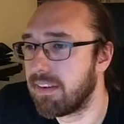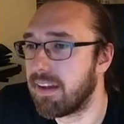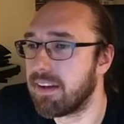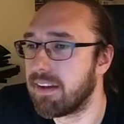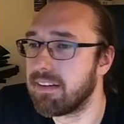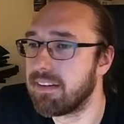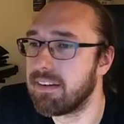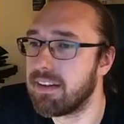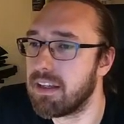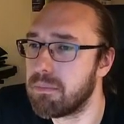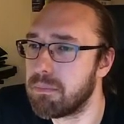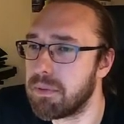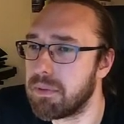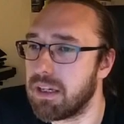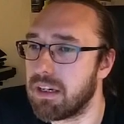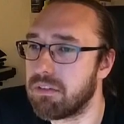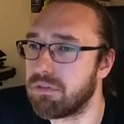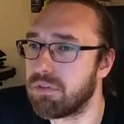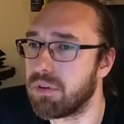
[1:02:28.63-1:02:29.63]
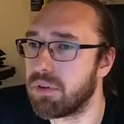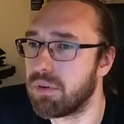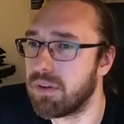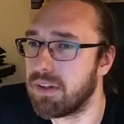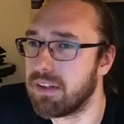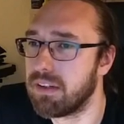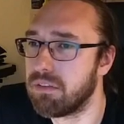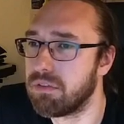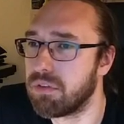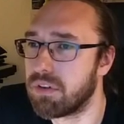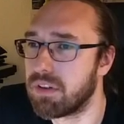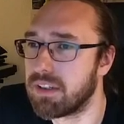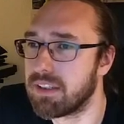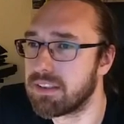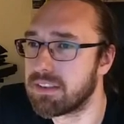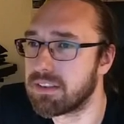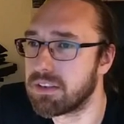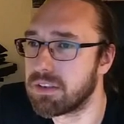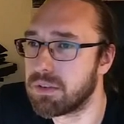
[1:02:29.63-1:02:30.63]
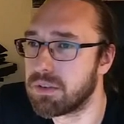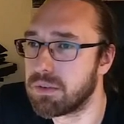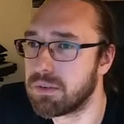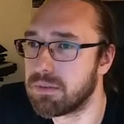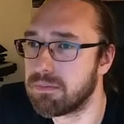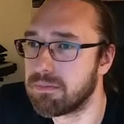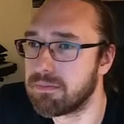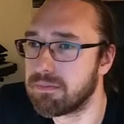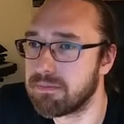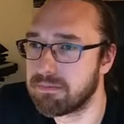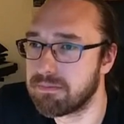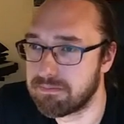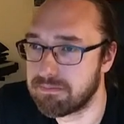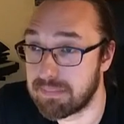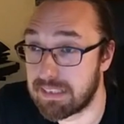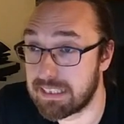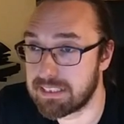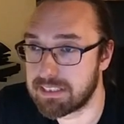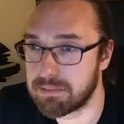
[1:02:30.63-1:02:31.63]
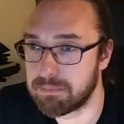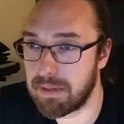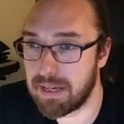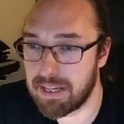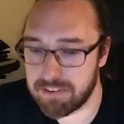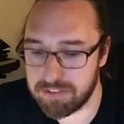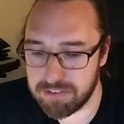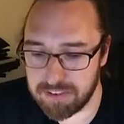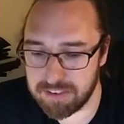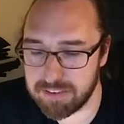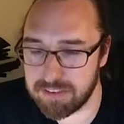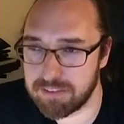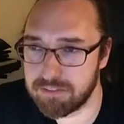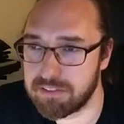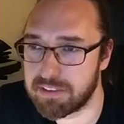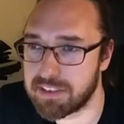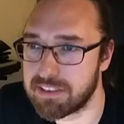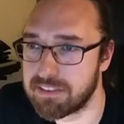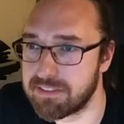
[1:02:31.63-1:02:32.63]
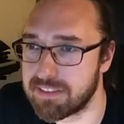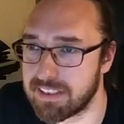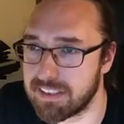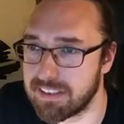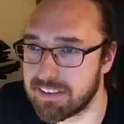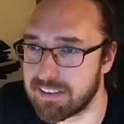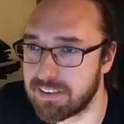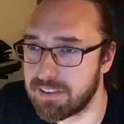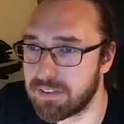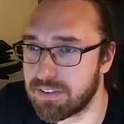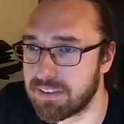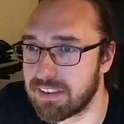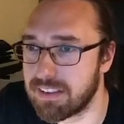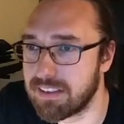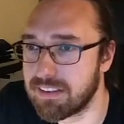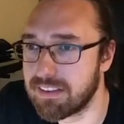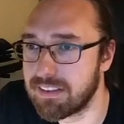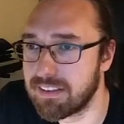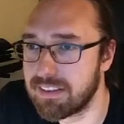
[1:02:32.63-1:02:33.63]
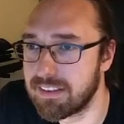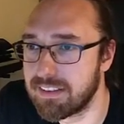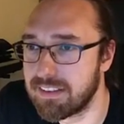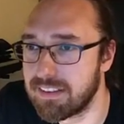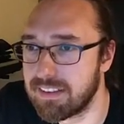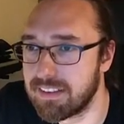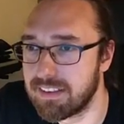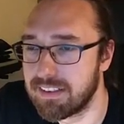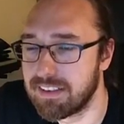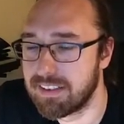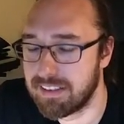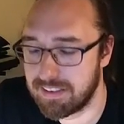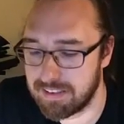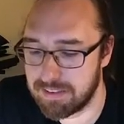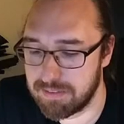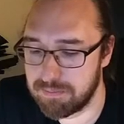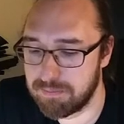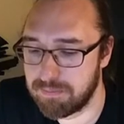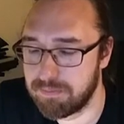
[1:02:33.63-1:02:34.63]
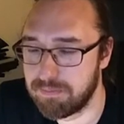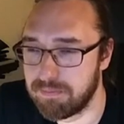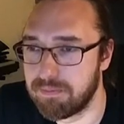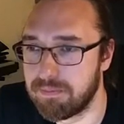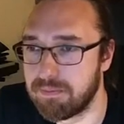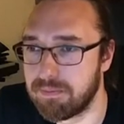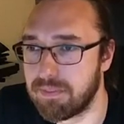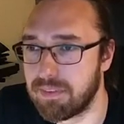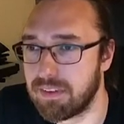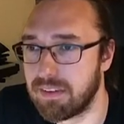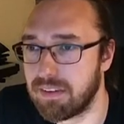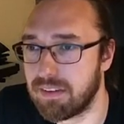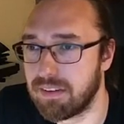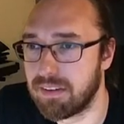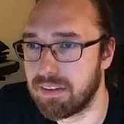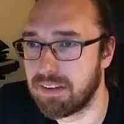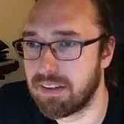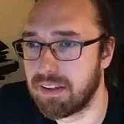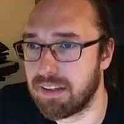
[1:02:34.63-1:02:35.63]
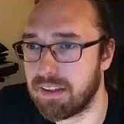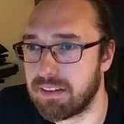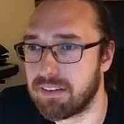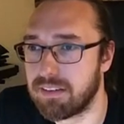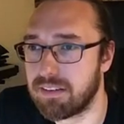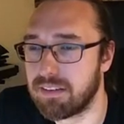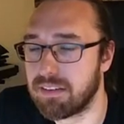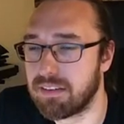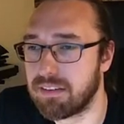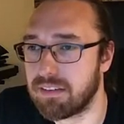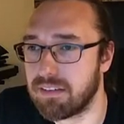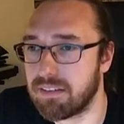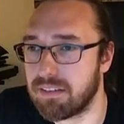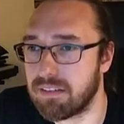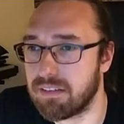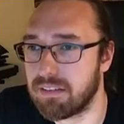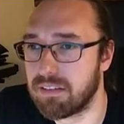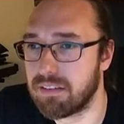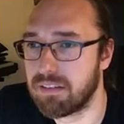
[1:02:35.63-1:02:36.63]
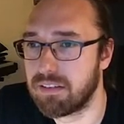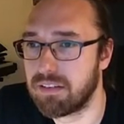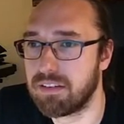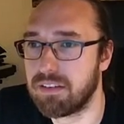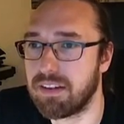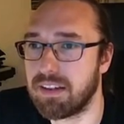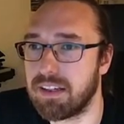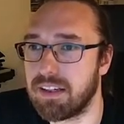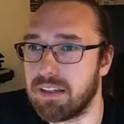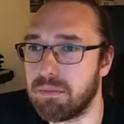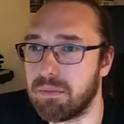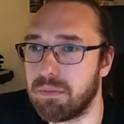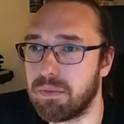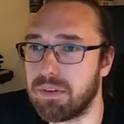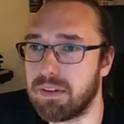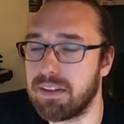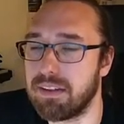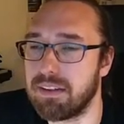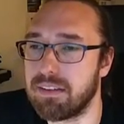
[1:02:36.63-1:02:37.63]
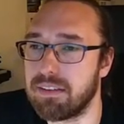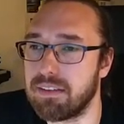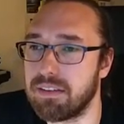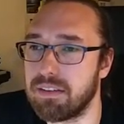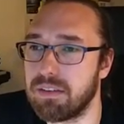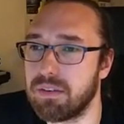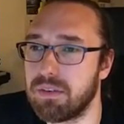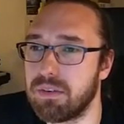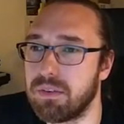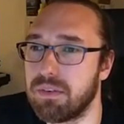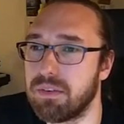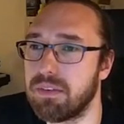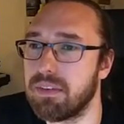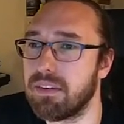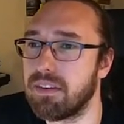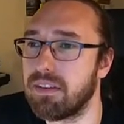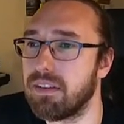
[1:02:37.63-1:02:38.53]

done in MPF already for us. So there's magic involved as usual. At time, right? So